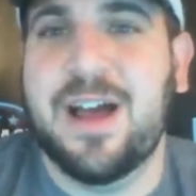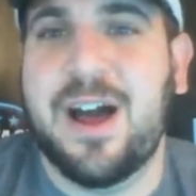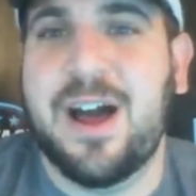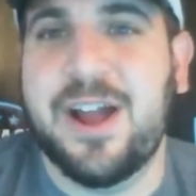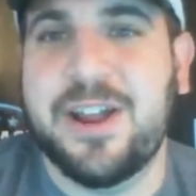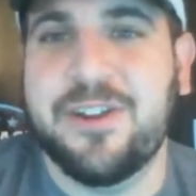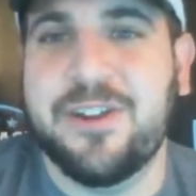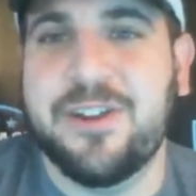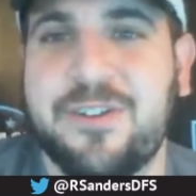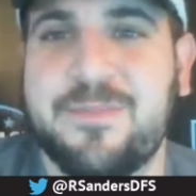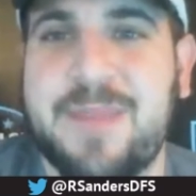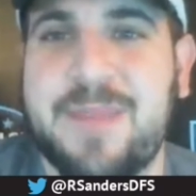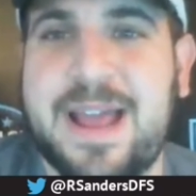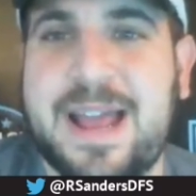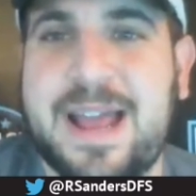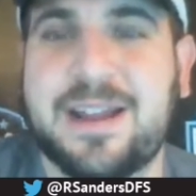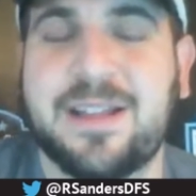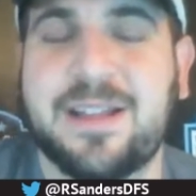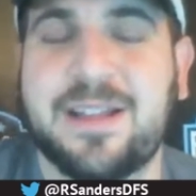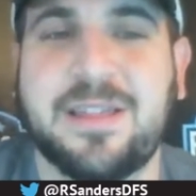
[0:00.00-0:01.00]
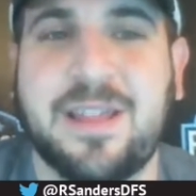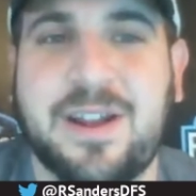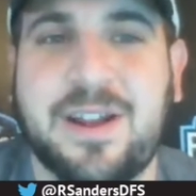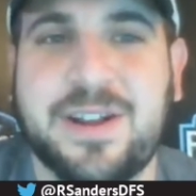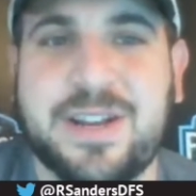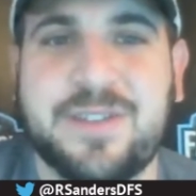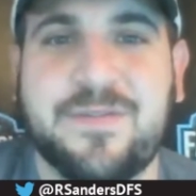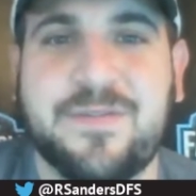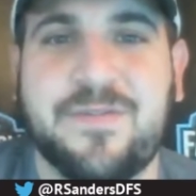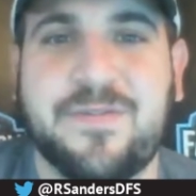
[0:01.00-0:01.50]
Ironman
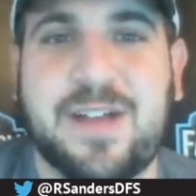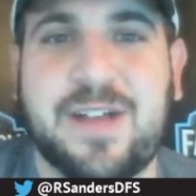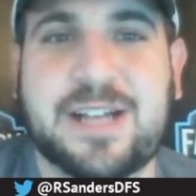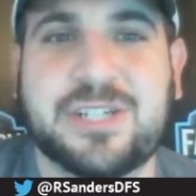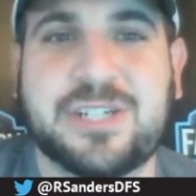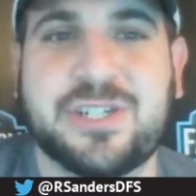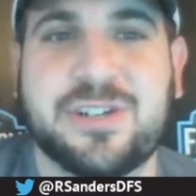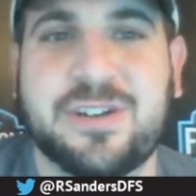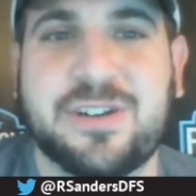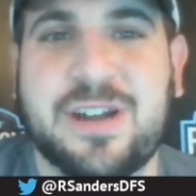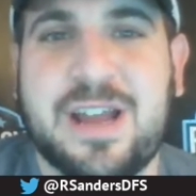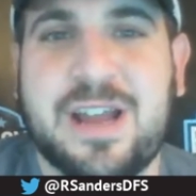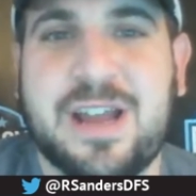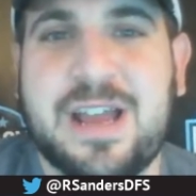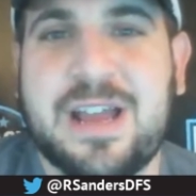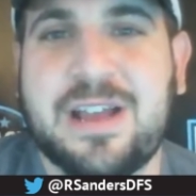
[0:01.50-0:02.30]
London Fletcher.